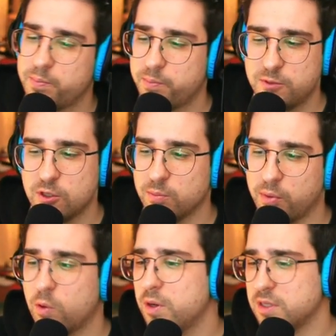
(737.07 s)
certain
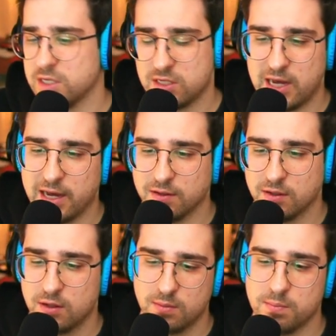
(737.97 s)
point, they just had
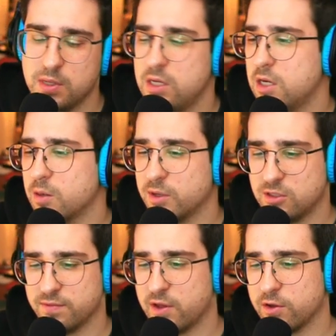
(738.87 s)
me and a bunch
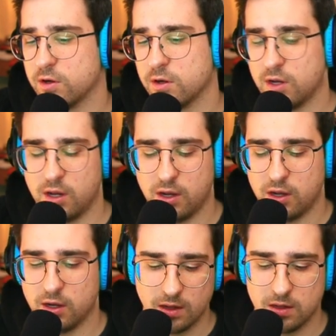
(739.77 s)
of
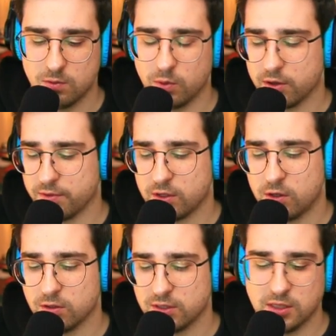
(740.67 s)
other what are they
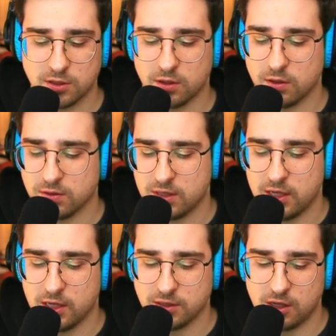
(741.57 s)
called, interns,
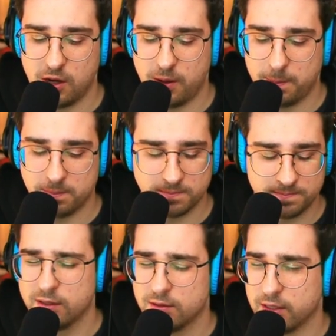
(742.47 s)
and
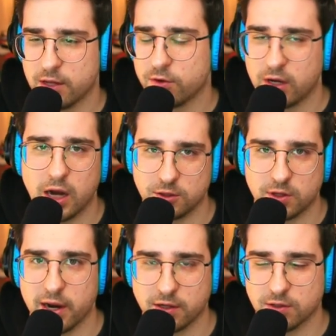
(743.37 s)
other
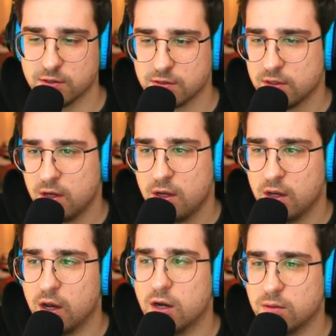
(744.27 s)
contractors.
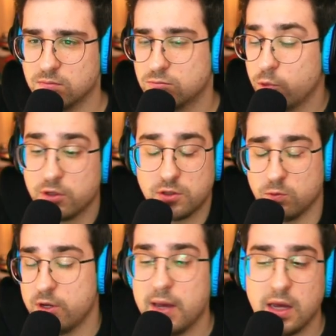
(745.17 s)
We were just
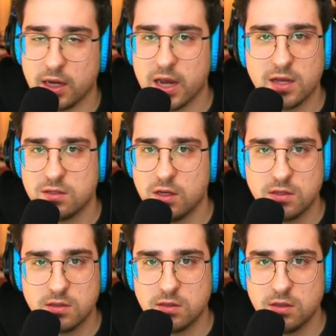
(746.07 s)
remaking
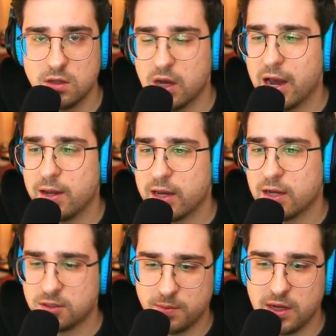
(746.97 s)
assets. I
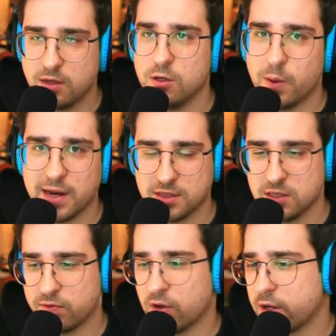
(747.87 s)
got to make new
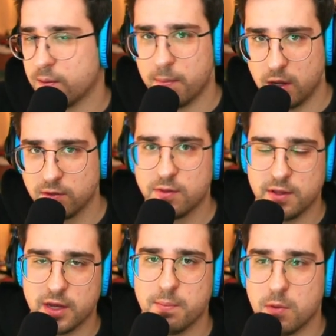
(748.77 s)
assets for a month,
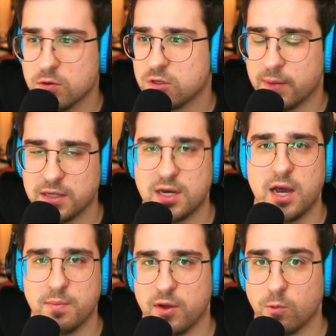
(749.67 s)
and then most of my
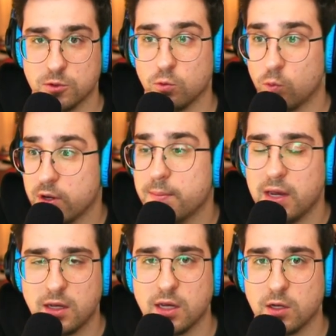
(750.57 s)
time there was
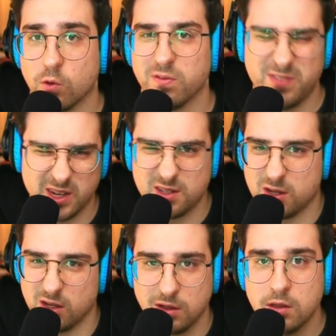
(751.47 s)
remaking or
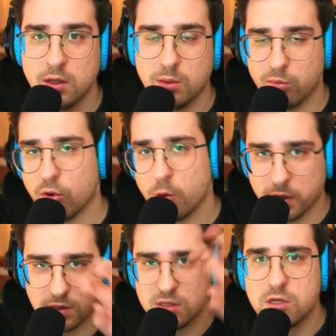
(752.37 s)
fixing
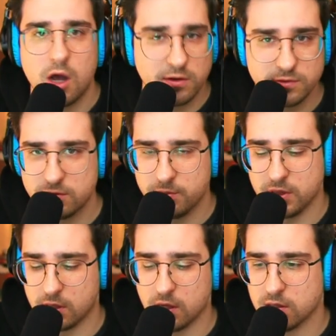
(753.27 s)
broken stuff
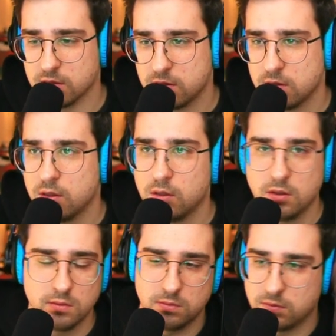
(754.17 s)
because
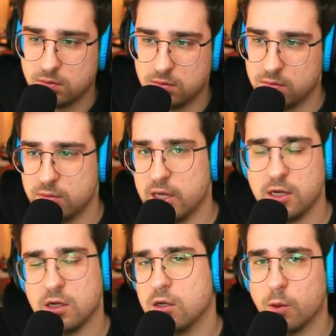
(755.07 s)
they
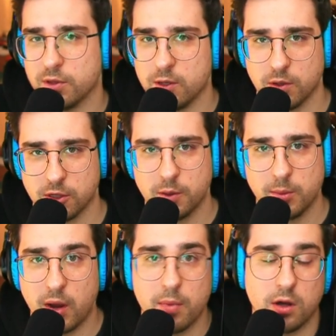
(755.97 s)
didn't know what they were
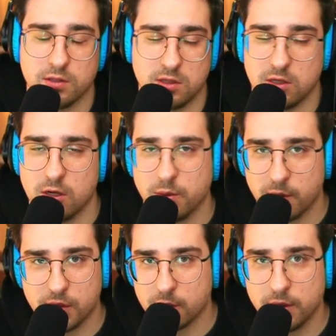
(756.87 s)
doing. My bosses didn't know what they
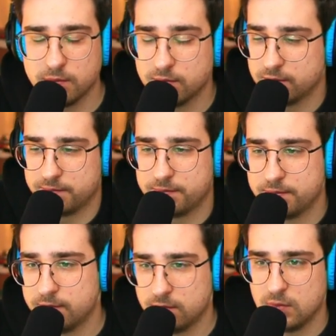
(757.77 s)
were doing.
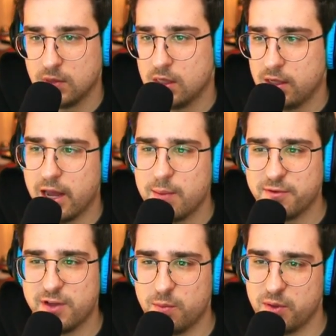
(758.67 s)
Game
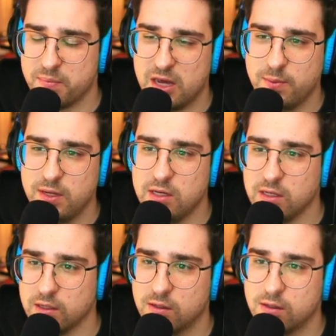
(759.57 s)
development,
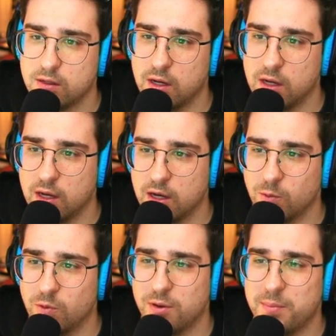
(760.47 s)
baby!
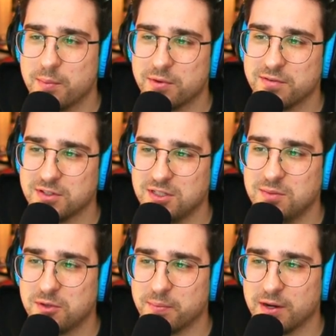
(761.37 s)
One member of the
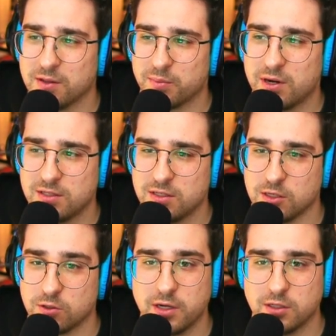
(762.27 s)
team compared the process to
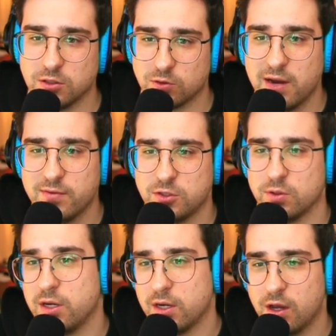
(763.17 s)
trying to drive a
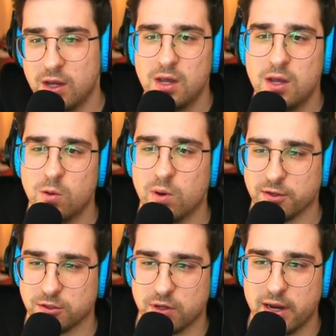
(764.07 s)
train while
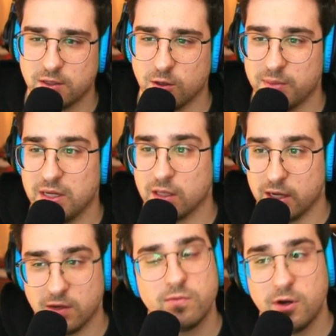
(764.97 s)
the tracks are being
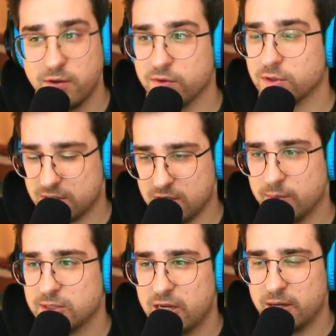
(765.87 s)
laid in front of you at the
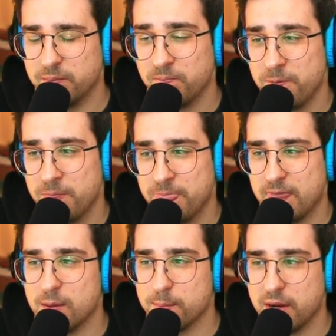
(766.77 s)
same time.
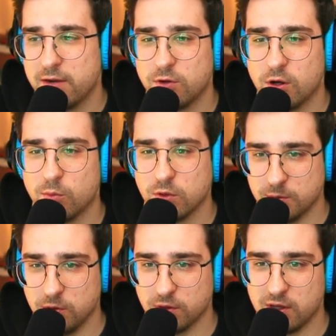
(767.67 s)
It might have gone more
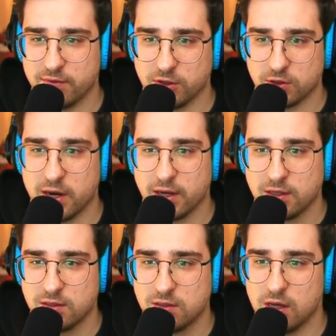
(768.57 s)
smoothly if the
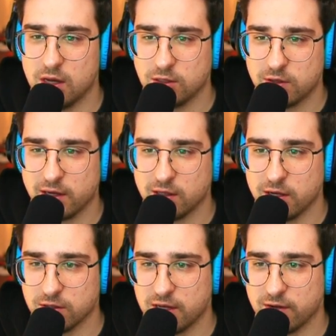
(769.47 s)
track
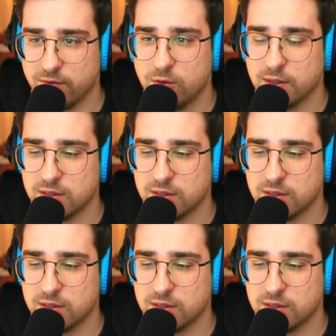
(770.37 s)
layers had a few months